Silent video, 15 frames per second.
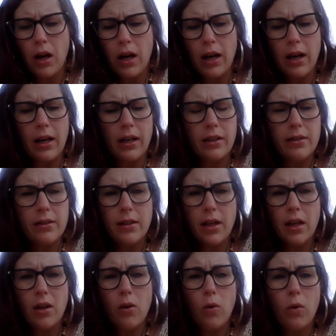hot,
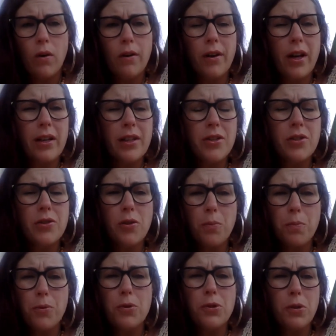or
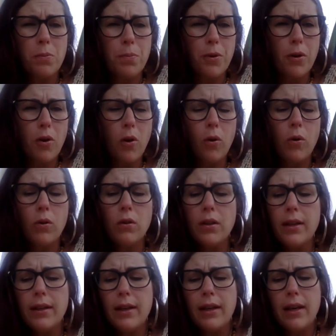super, super
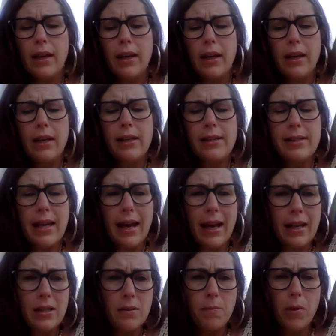cold, his
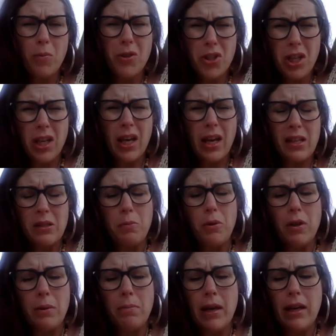asthma, which he has
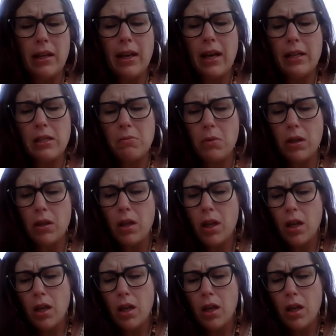pretty bad asthma,